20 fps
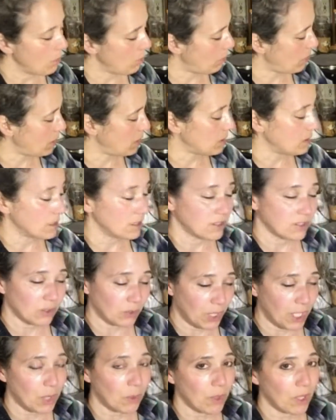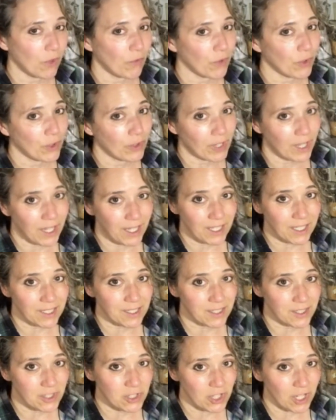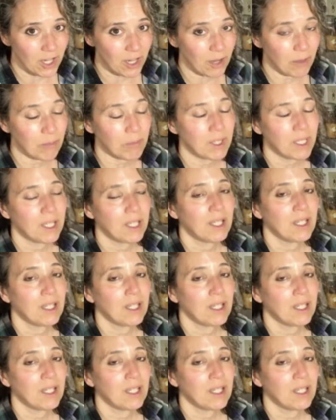But so anyway, if you're not into jam,